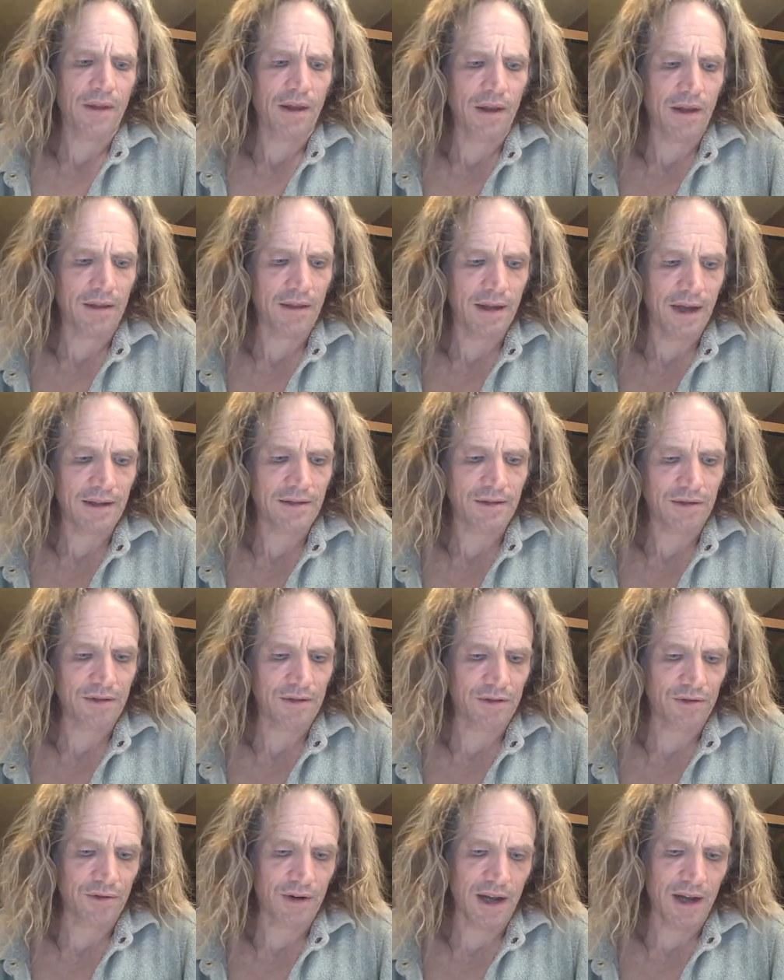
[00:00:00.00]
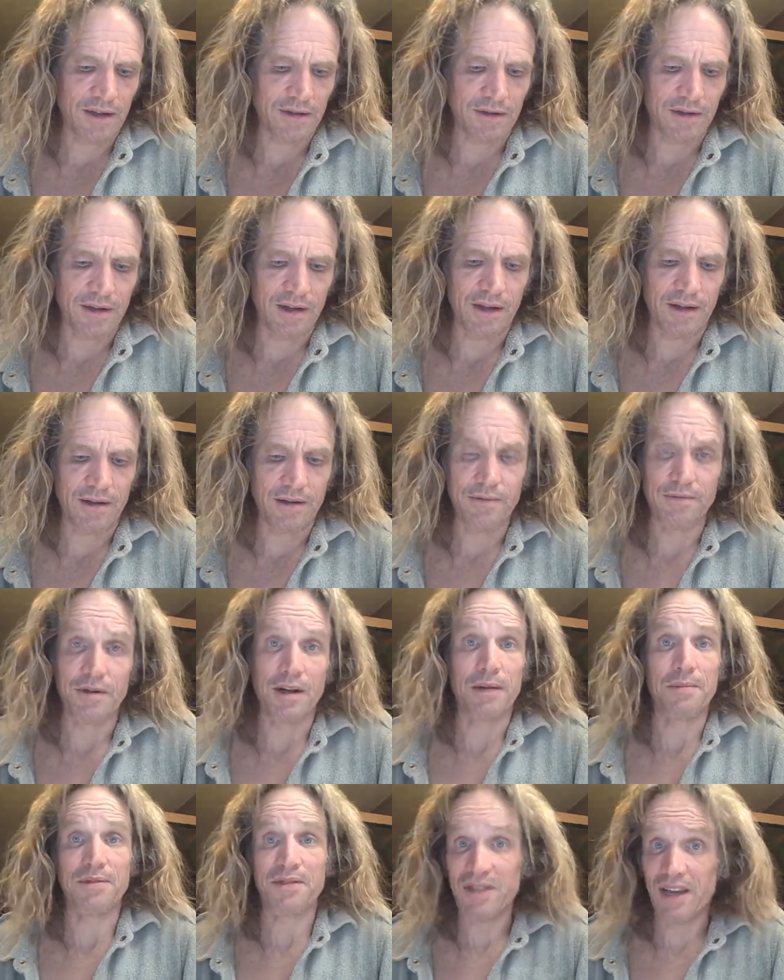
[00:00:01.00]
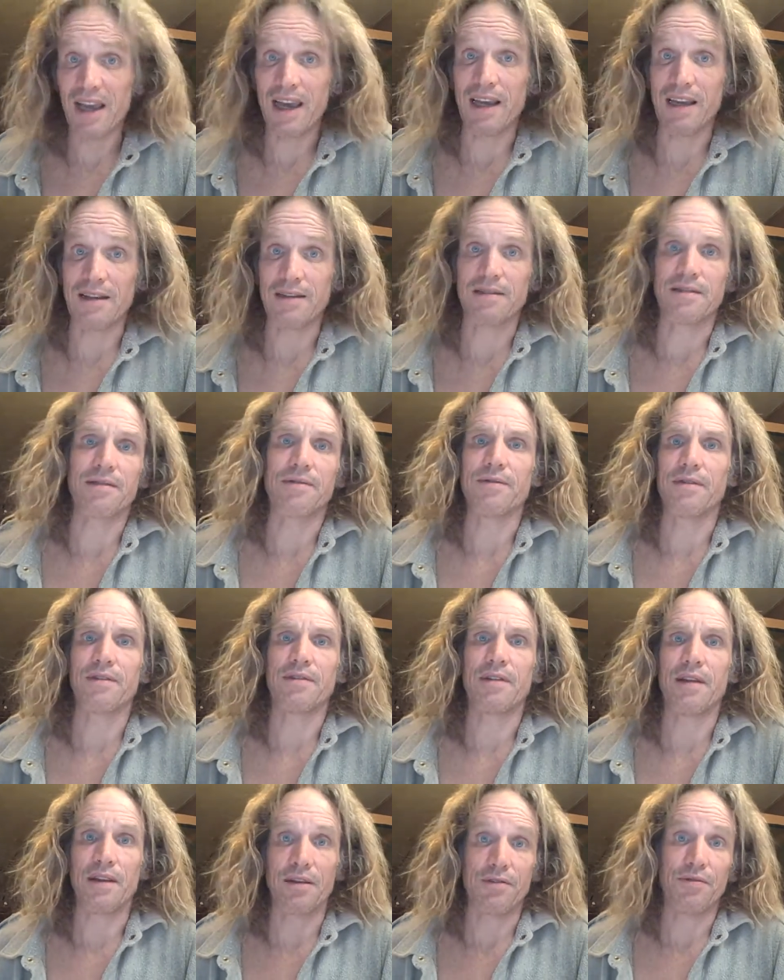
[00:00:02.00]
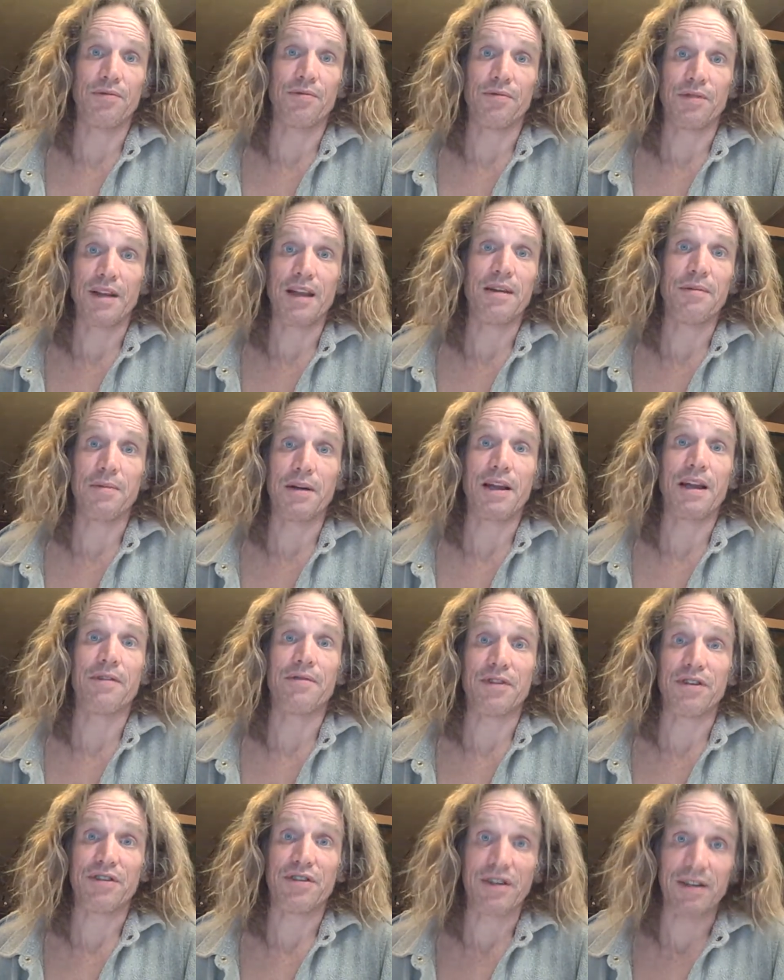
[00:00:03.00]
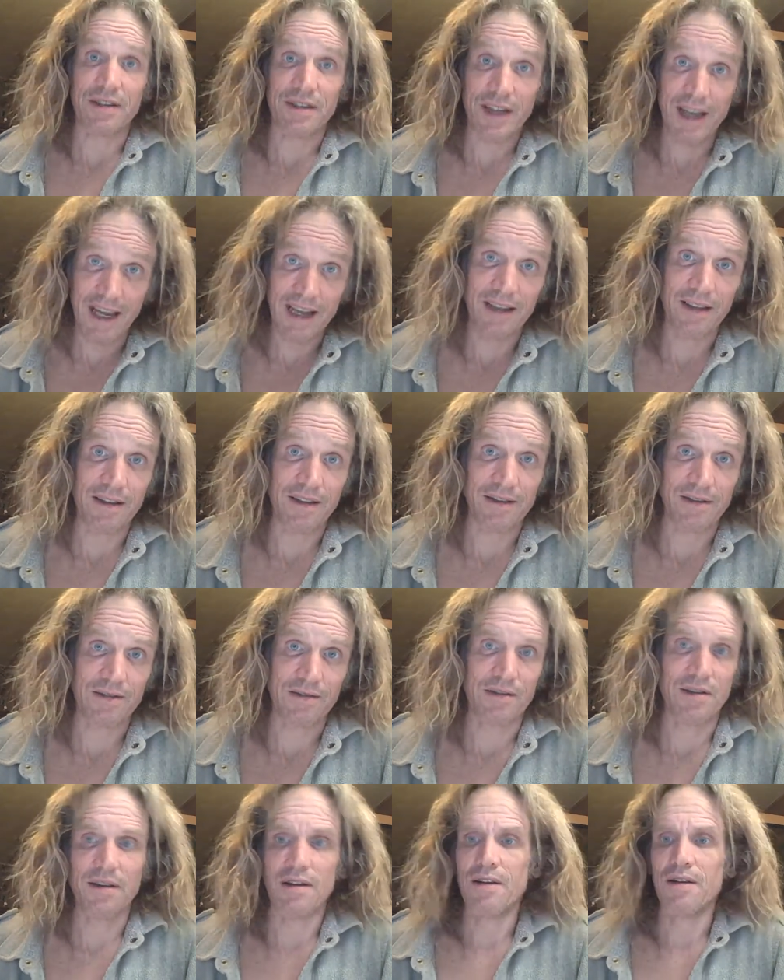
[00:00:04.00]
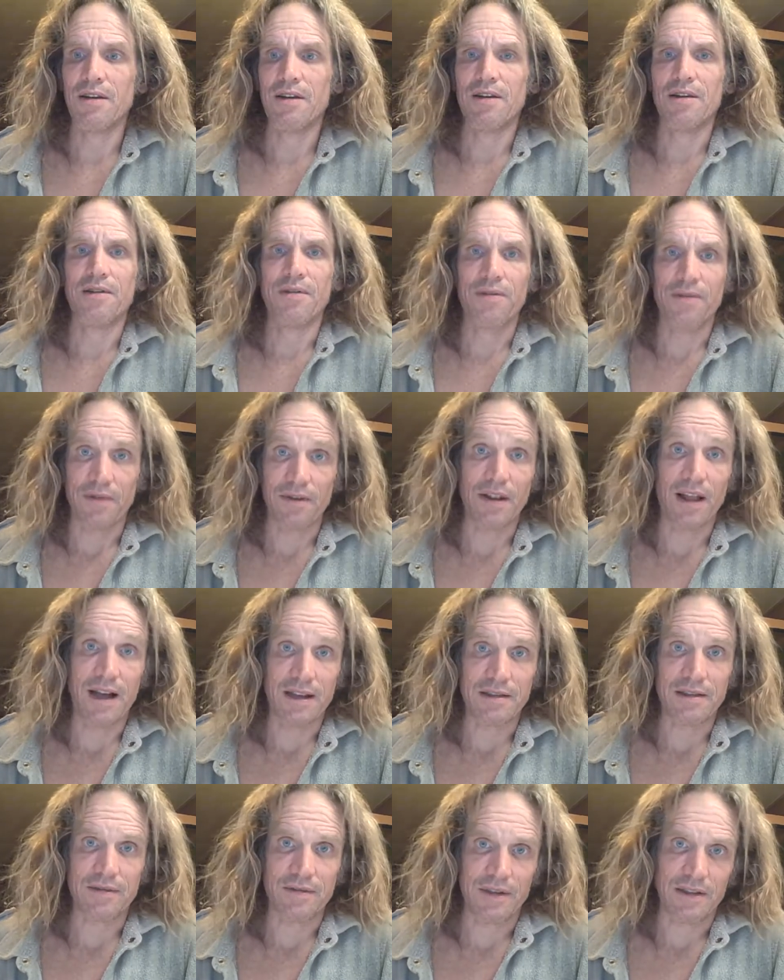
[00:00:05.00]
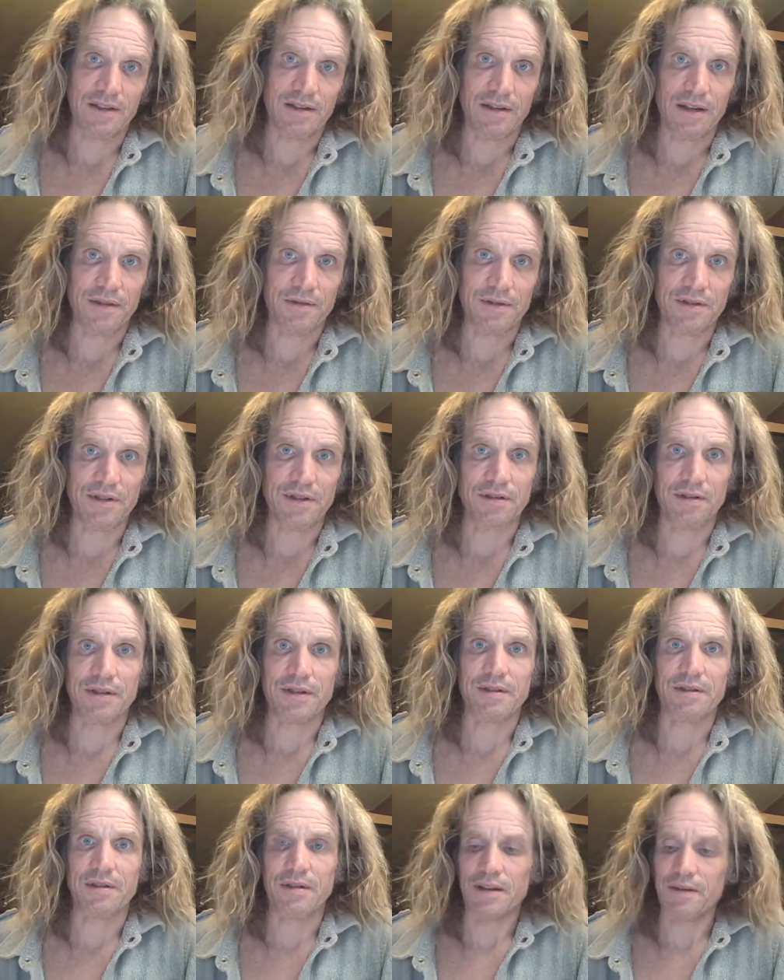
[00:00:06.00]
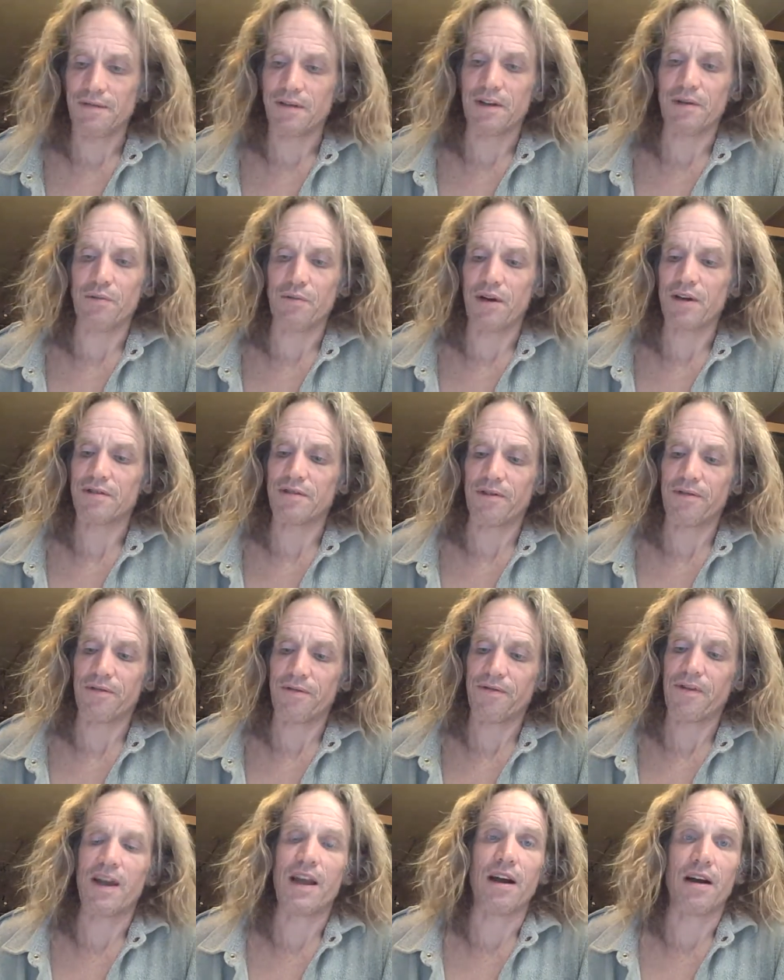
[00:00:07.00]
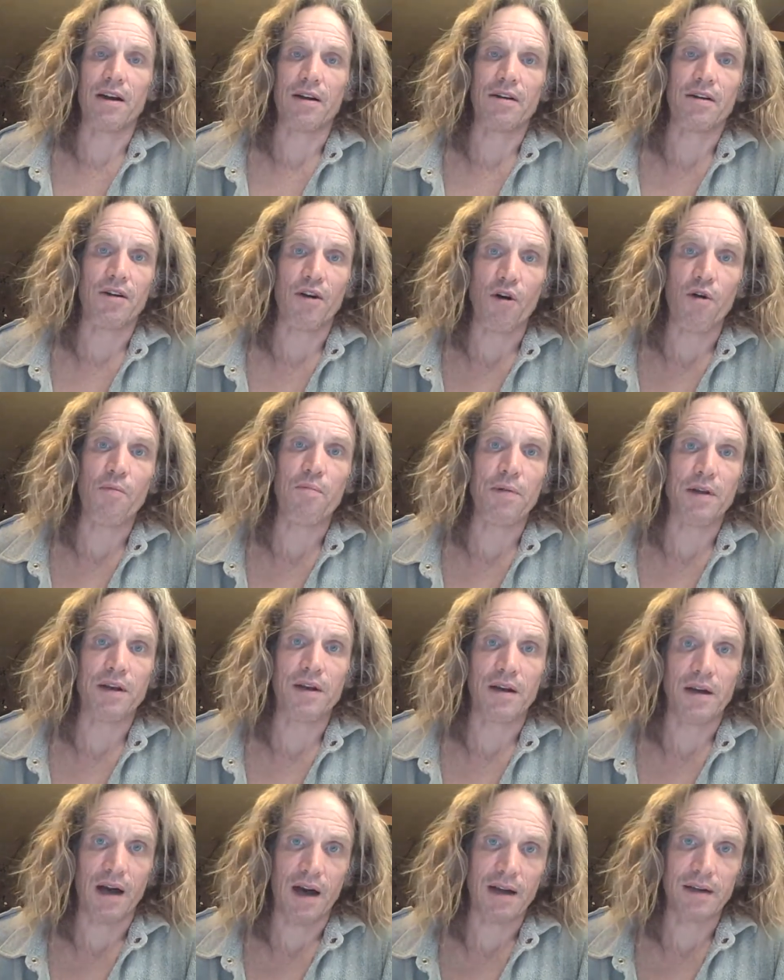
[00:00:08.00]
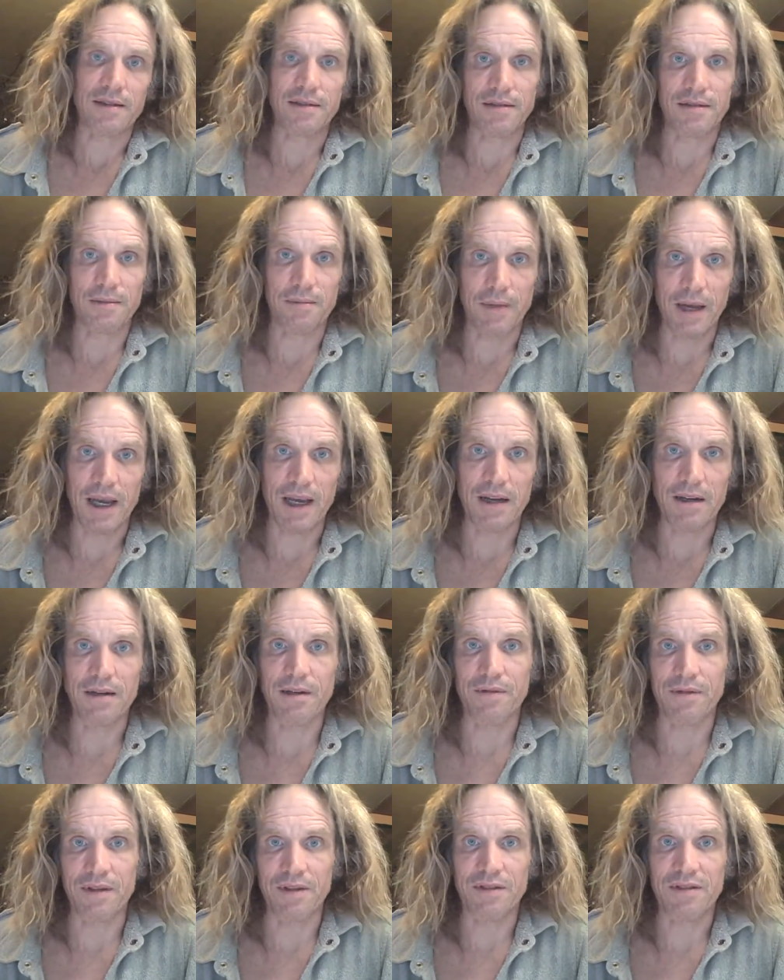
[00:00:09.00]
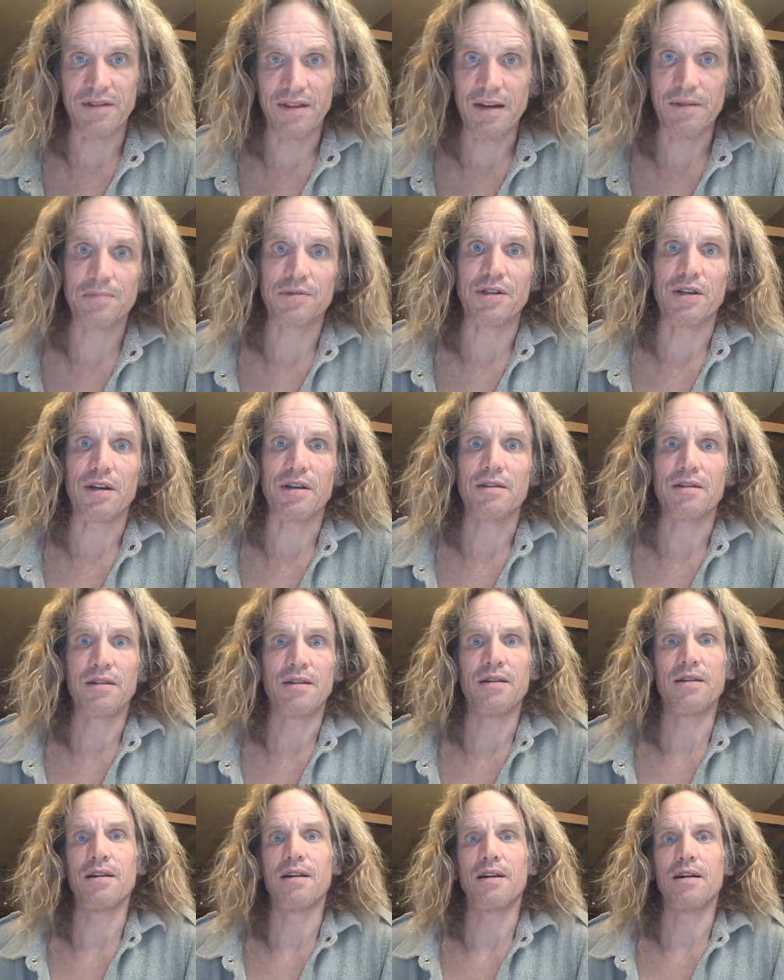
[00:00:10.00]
And that's the tragedy. What I'm saying is, if anybody ever did take this philosophy stuff seriously, if there was a fair and open and honest debate of this subject,